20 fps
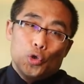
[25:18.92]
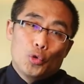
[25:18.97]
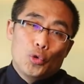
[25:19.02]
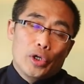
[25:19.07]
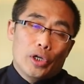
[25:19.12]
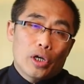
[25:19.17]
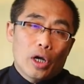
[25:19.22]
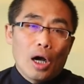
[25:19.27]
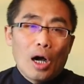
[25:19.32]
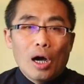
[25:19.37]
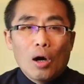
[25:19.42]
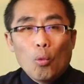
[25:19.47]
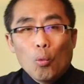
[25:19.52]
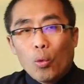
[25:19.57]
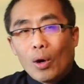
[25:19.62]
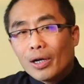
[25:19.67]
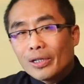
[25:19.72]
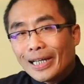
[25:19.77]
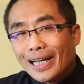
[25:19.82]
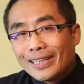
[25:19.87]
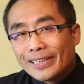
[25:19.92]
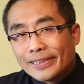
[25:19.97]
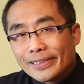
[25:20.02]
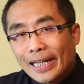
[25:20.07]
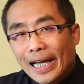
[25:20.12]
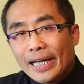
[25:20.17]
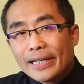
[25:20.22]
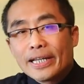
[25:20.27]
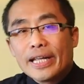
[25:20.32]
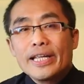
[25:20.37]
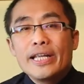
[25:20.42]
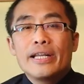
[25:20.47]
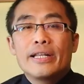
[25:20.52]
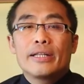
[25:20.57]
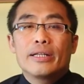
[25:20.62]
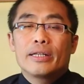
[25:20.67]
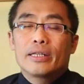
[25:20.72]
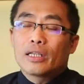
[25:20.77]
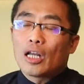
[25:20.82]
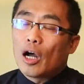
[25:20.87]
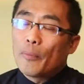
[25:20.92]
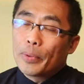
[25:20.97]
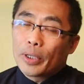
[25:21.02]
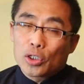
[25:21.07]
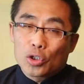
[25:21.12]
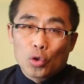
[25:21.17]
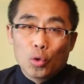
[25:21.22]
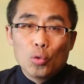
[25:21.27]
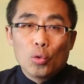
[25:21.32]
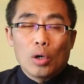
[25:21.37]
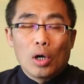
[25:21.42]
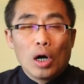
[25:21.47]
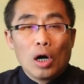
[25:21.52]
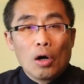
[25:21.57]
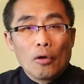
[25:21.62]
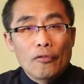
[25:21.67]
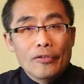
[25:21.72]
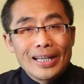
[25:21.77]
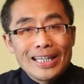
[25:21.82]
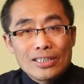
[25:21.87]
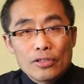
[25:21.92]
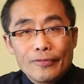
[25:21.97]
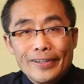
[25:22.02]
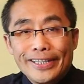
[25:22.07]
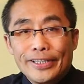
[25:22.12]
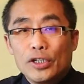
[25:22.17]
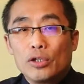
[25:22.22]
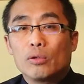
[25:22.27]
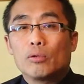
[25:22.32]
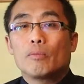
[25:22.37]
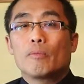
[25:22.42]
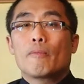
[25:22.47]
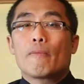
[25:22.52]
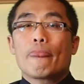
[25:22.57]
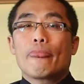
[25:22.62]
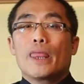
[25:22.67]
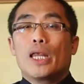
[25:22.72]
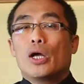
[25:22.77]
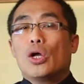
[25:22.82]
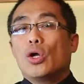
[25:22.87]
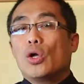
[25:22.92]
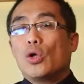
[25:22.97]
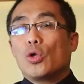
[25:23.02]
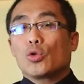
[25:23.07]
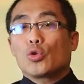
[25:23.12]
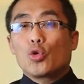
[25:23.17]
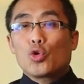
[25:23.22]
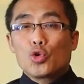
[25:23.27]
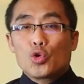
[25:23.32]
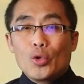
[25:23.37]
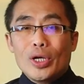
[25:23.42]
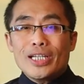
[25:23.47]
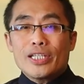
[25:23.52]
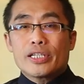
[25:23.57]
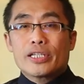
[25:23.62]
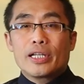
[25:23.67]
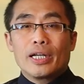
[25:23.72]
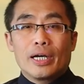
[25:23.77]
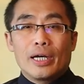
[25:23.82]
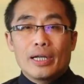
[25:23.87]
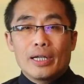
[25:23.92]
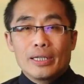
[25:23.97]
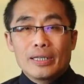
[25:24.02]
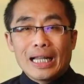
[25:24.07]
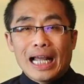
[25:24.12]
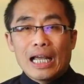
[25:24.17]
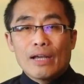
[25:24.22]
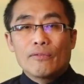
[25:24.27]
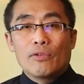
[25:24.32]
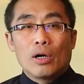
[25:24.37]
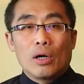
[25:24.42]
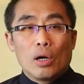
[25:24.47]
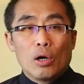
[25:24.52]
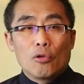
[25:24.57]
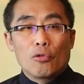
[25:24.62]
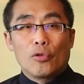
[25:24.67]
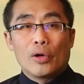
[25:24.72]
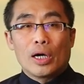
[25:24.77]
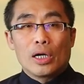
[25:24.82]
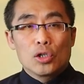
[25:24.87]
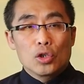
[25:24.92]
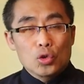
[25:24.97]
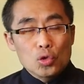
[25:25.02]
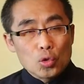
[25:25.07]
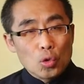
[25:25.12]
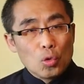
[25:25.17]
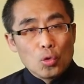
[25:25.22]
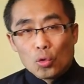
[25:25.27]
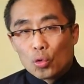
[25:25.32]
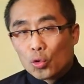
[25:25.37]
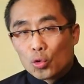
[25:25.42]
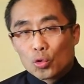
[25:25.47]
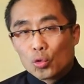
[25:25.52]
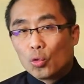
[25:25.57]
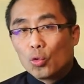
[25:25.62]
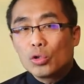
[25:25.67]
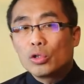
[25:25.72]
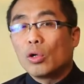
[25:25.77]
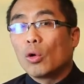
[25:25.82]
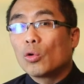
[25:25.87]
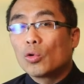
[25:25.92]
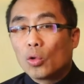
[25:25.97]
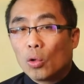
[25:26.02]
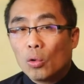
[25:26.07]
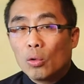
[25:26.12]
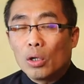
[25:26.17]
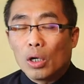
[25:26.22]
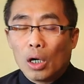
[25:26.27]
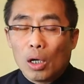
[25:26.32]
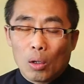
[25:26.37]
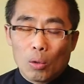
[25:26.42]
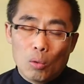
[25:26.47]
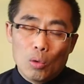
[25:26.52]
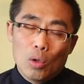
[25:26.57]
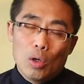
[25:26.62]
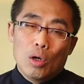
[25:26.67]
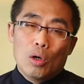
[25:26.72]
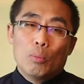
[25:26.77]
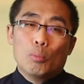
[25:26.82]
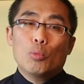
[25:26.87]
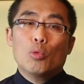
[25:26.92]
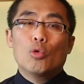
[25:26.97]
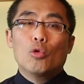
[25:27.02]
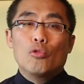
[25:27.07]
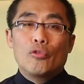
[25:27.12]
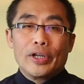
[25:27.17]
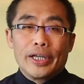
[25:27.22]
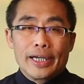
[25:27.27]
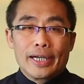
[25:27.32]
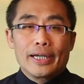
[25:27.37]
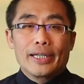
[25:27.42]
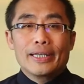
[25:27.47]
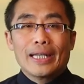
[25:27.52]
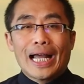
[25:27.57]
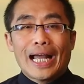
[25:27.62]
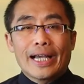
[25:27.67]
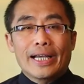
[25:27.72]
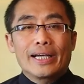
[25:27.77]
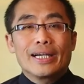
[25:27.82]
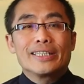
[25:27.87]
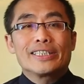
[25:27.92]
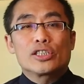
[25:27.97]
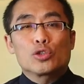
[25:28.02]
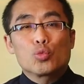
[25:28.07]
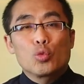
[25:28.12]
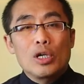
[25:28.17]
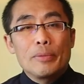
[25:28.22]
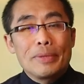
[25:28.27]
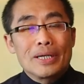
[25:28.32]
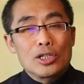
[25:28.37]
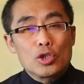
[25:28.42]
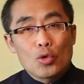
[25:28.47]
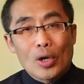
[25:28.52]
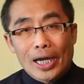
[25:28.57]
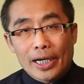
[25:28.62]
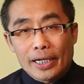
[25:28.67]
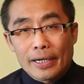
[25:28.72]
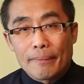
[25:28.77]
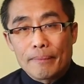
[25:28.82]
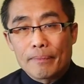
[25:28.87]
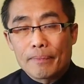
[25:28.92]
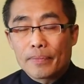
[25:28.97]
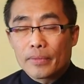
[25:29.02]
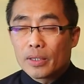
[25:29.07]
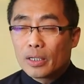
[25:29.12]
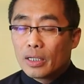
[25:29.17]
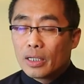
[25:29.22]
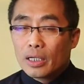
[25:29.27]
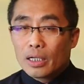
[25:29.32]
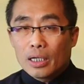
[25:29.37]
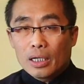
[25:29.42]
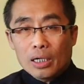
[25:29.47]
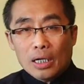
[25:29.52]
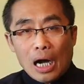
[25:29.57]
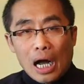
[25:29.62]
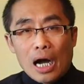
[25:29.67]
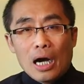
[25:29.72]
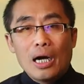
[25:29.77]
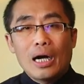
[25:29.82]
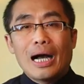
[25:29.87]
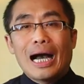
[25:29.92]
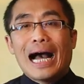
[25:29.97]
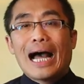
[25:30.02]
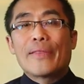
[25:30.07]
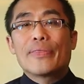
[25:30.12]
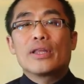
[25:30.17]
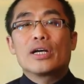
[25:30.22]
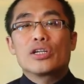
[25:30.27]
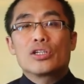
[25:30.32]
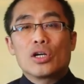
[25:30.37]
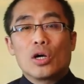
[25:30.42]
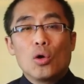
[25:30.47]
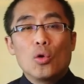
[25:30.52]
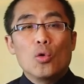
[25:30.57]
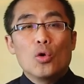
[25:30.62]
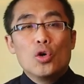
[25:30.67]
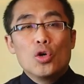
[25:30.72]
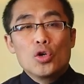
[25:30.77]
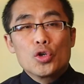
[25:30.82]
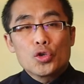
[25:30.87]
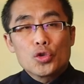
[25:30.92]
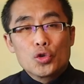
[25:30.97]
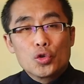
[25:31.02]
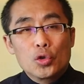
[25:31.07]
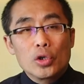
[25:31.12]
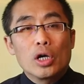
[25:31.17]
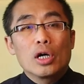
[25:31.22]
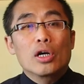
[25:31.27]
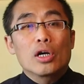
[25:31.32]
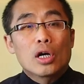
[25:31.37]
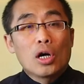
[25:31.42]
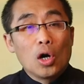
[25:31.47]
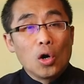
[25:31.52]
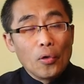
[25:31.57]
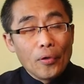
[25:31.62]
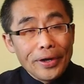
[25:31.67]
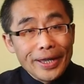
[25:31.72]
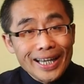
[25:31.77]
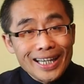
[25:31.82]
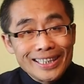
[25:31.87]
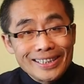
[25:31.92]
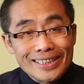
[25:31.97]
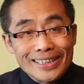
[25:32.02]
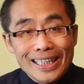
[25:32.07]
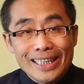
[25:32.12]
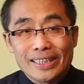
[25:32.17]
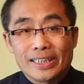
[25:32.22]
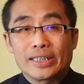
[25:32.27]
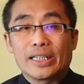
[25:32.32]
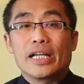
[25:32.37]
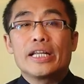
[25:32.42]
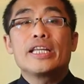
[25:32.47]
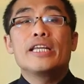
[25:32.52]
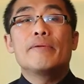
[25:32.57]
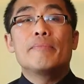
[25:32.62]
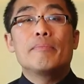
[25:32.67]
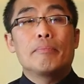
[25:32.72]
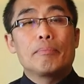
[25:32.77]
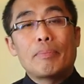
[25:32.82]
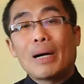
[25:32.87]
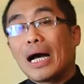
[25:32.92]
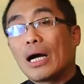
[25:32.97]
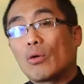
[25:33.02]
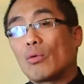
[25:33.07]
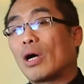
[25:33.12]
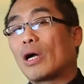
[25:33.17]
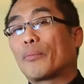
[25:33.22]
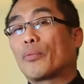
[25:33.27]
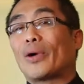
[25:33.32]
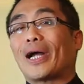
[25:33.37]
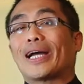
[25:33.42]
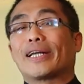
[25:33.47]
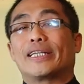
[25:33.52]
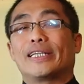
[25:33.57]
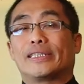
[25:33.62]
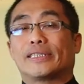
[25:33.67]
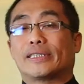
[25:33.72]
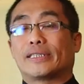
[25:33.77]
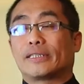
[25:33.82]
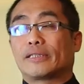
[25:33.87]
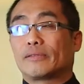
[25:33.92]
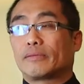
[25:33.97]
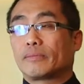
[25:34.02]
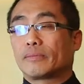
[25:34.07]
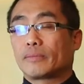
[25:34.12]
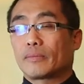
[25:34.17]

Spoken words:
Recall what I said in topic 2 of this video. To reach the level of Dong Ru You Long or moving like a swimming dragon, Gang and Rou should coexist in Ba Gua practice.